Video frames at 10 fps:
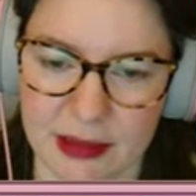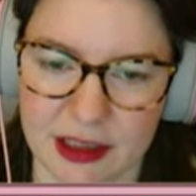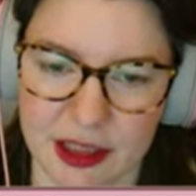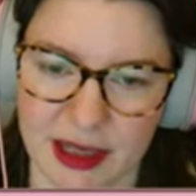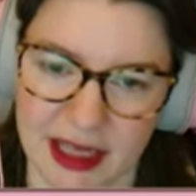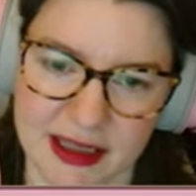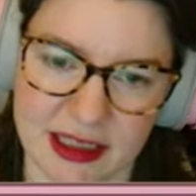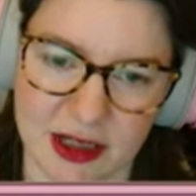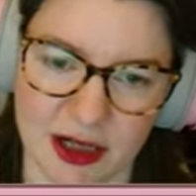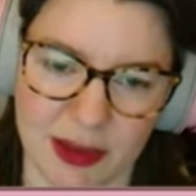So yeah, this
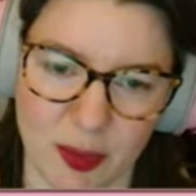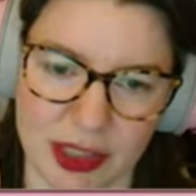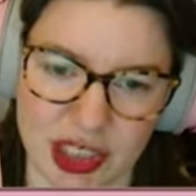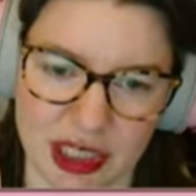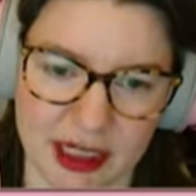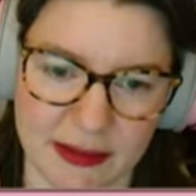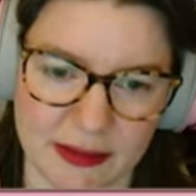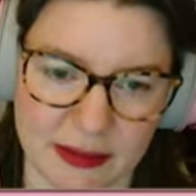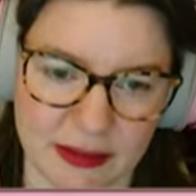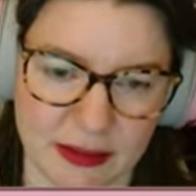is going to be witchy.
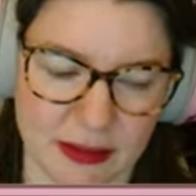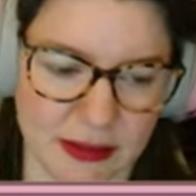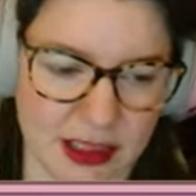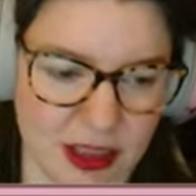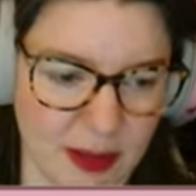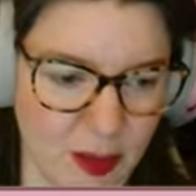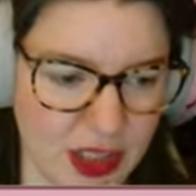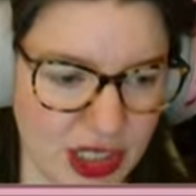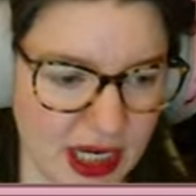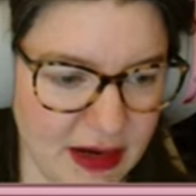It's going to be
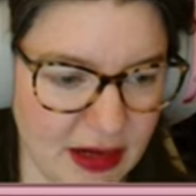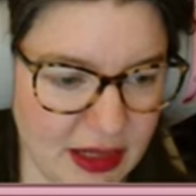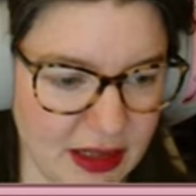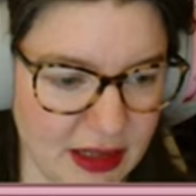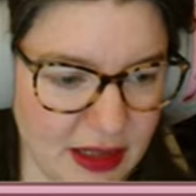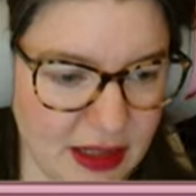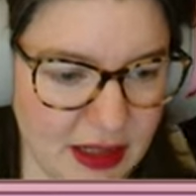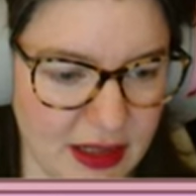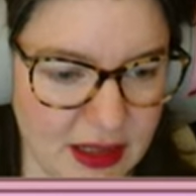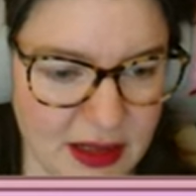witchy area.
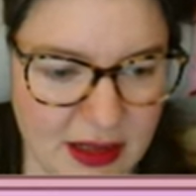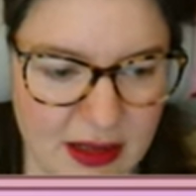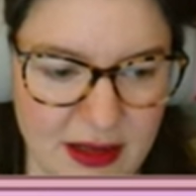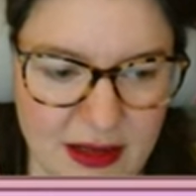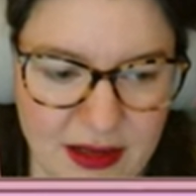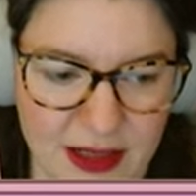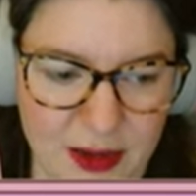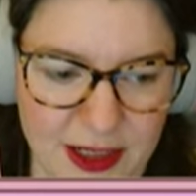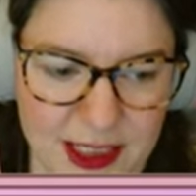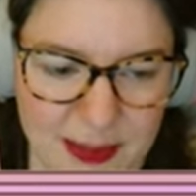You
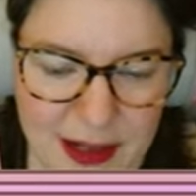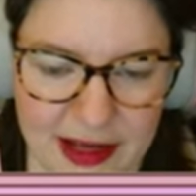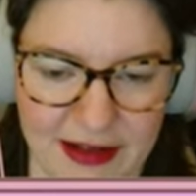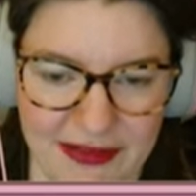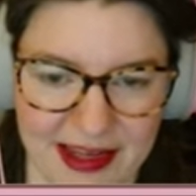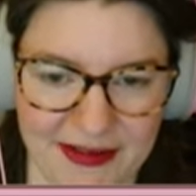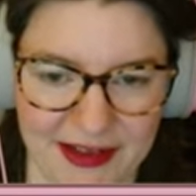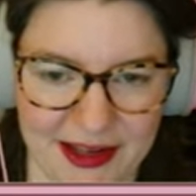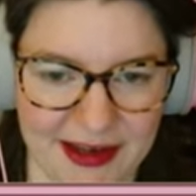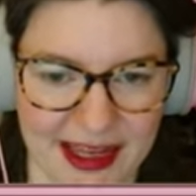can spam, I'll forgive
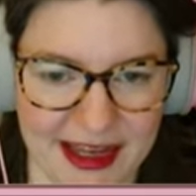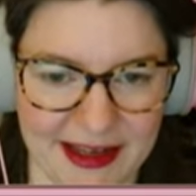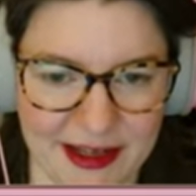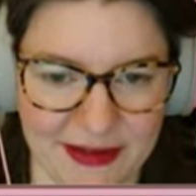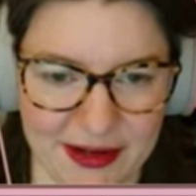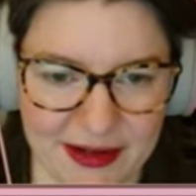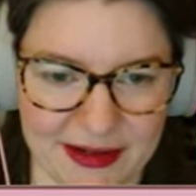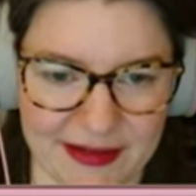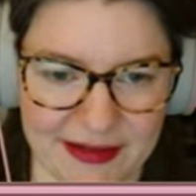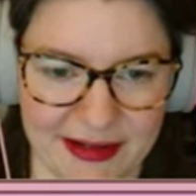you. Yeah, you've got
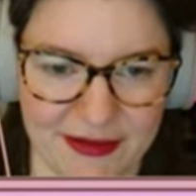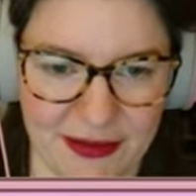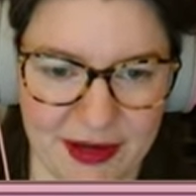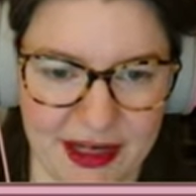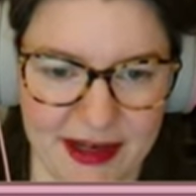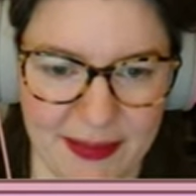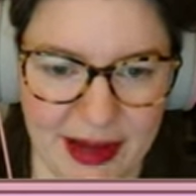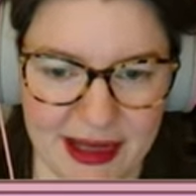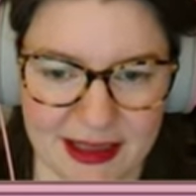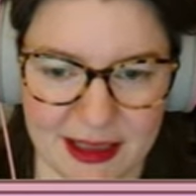a free
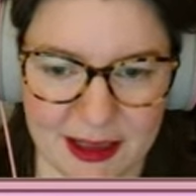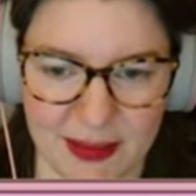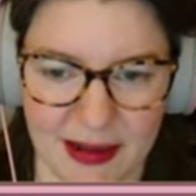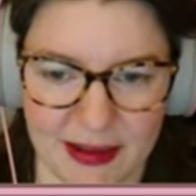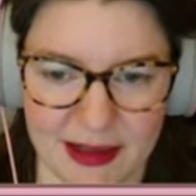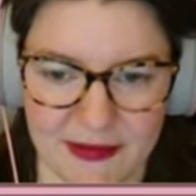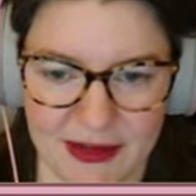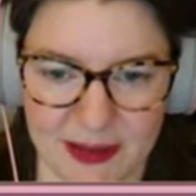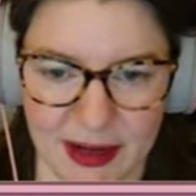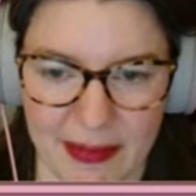pass at for
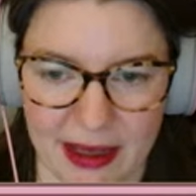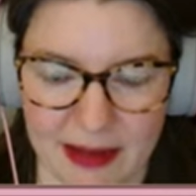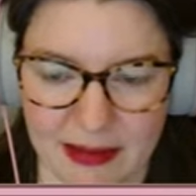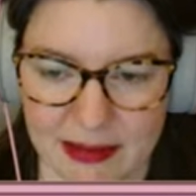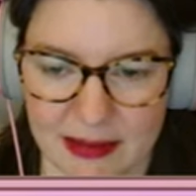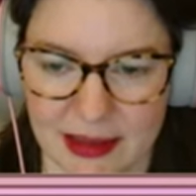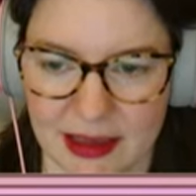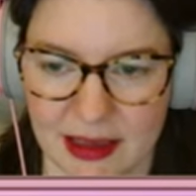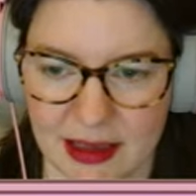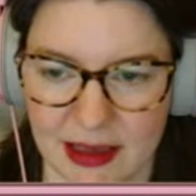spamming.
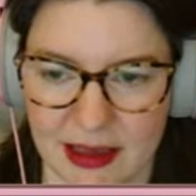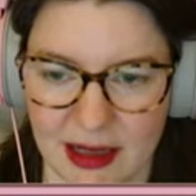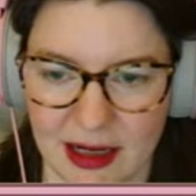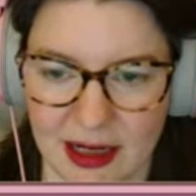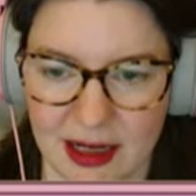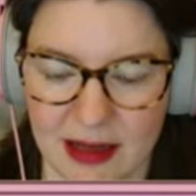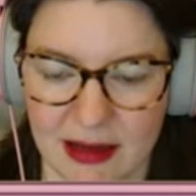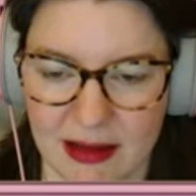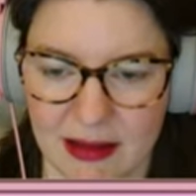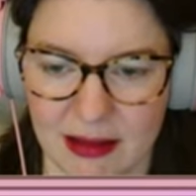Can
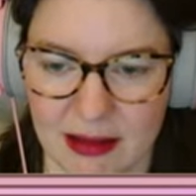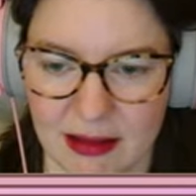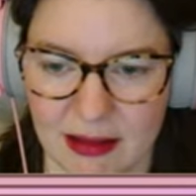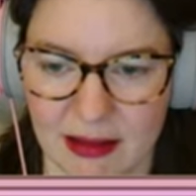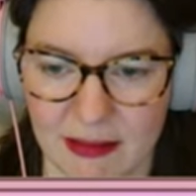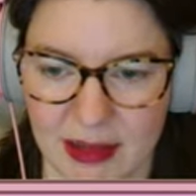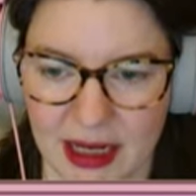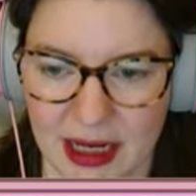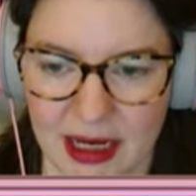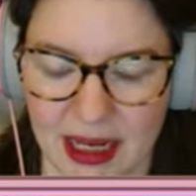I
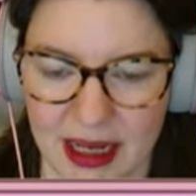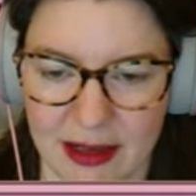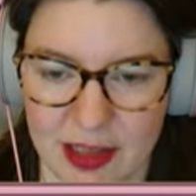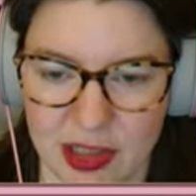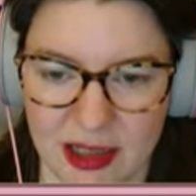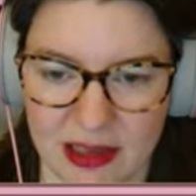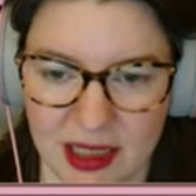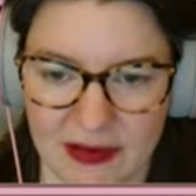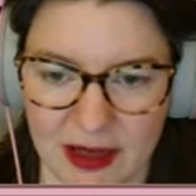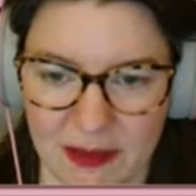make any hedge? Let's see
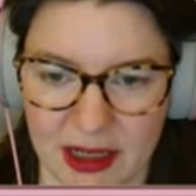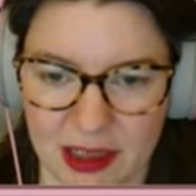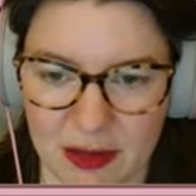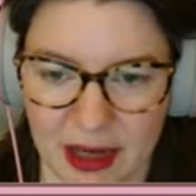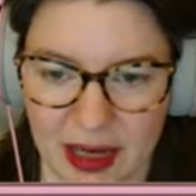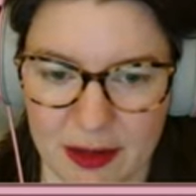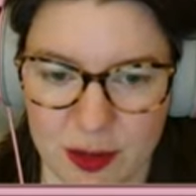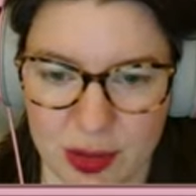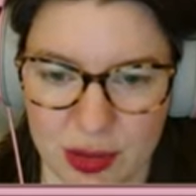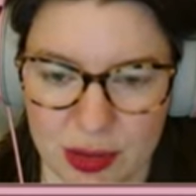if I can make some
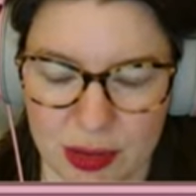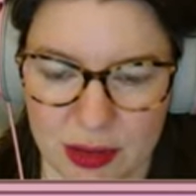hedge.